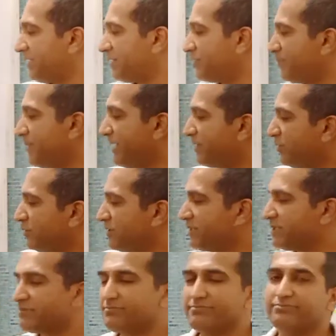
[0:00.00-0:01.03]

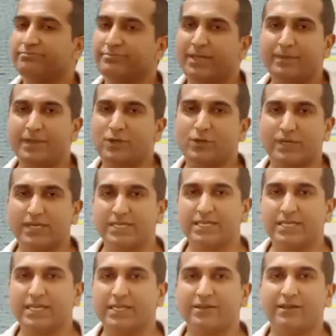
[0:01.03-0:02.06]
Tomatoes, maybe
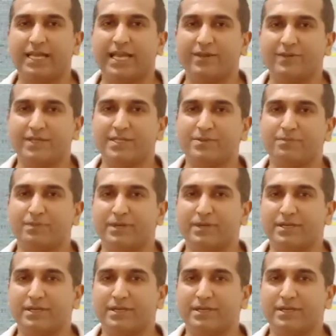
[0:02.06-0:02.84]
20 kilocalories per